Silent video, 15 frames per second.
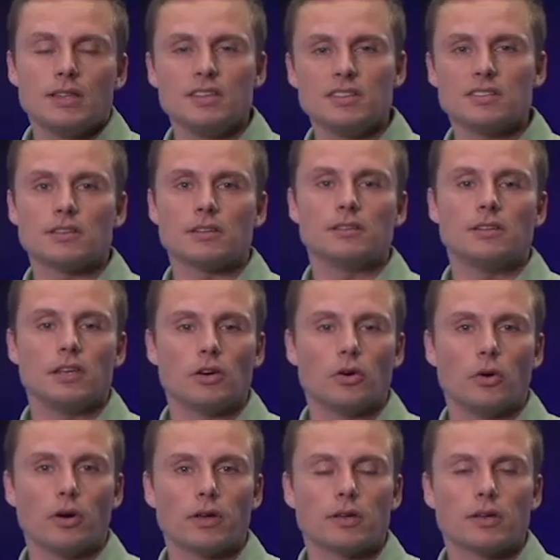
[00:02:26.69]
This is a
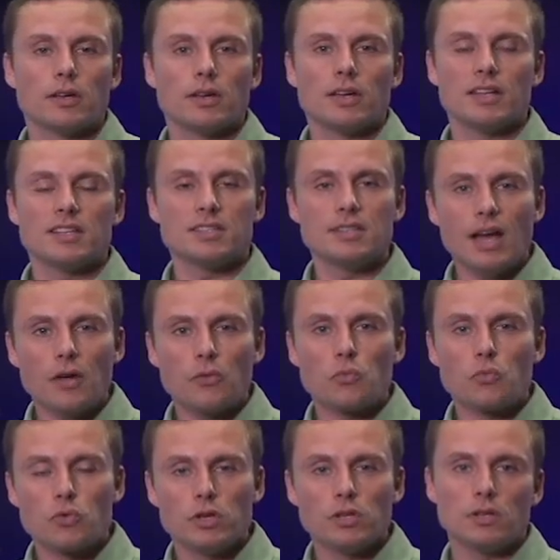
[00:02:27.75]
decoy. It's not
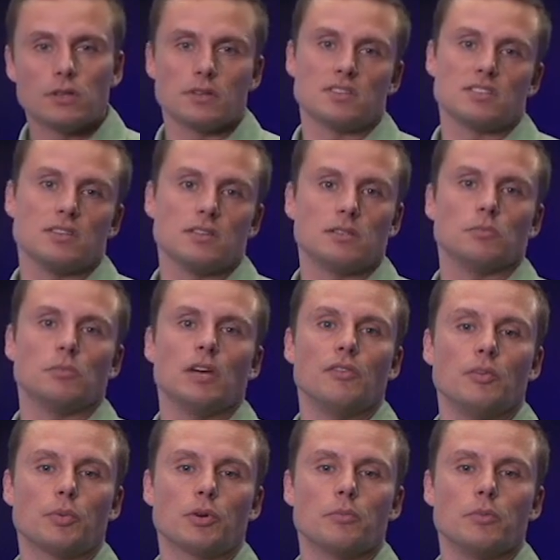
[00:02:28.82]
really the
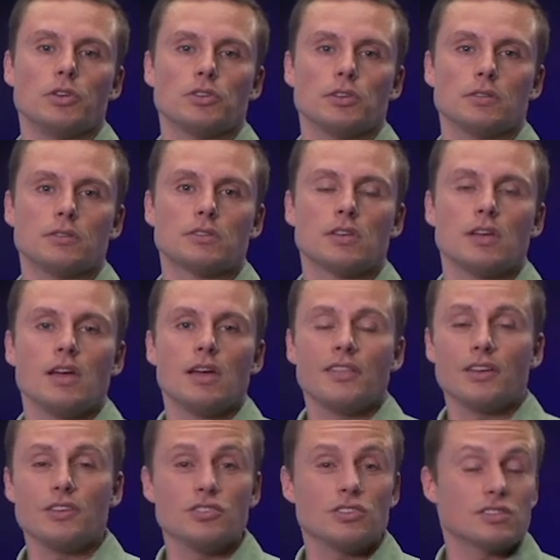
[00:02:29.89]
system-level permissions.
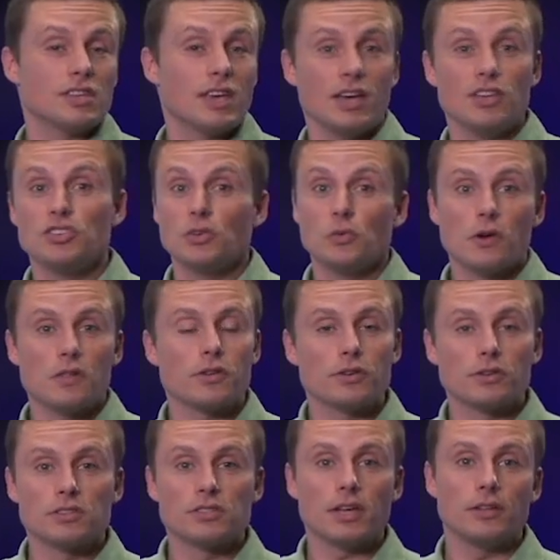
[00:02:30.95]
They're just gauging whether
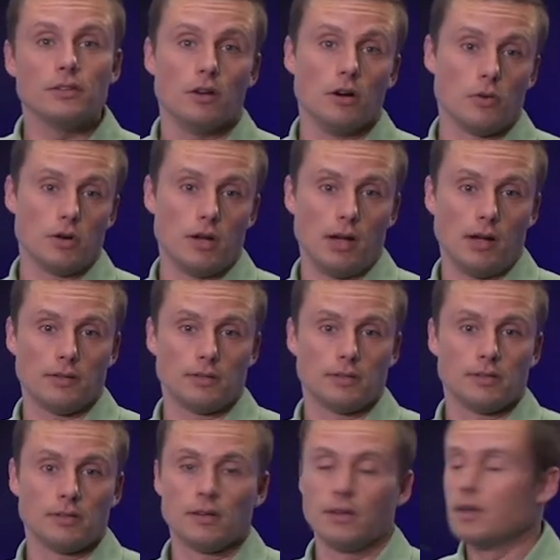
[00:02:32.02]
you'll say no or not.
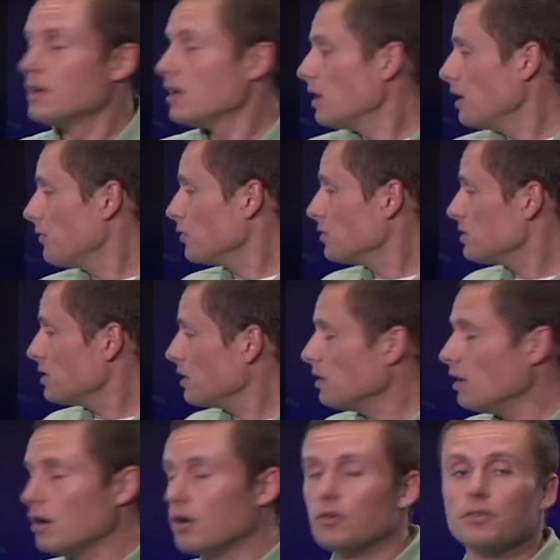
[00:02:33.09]
If you say
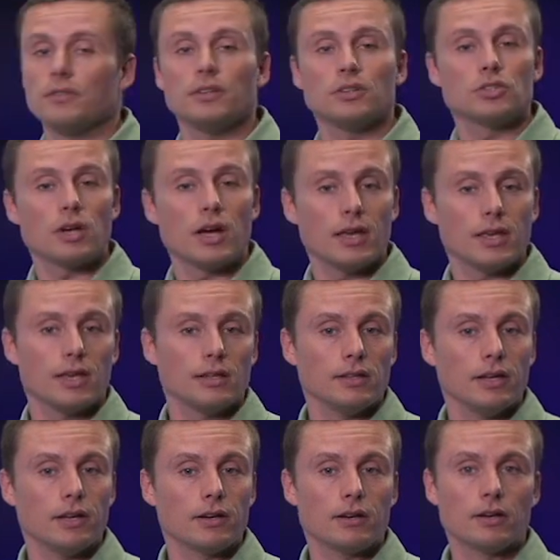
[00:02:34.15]
no, they'll try again
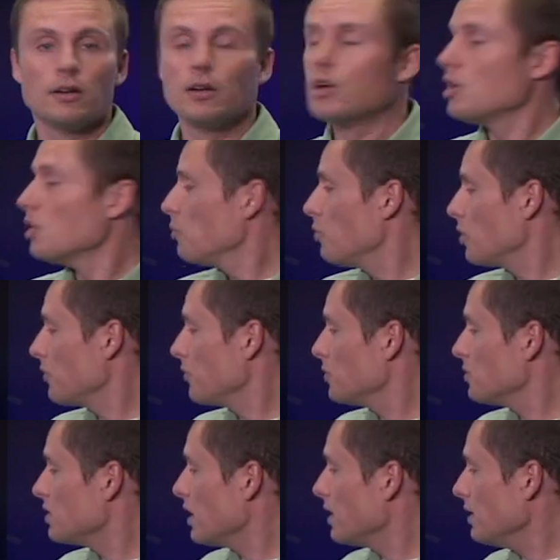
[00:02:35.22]
later. But if you
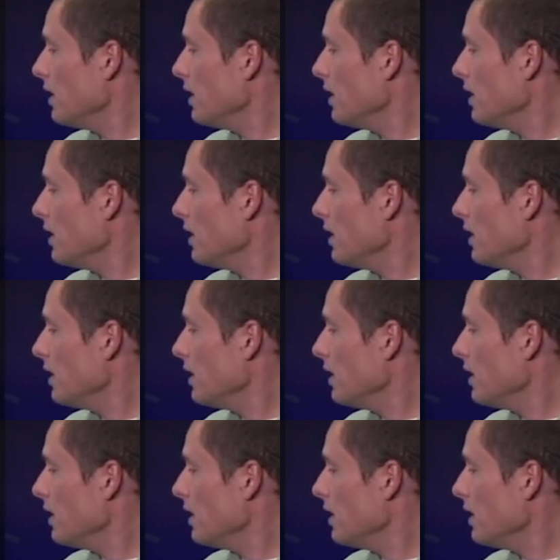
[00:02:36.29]
say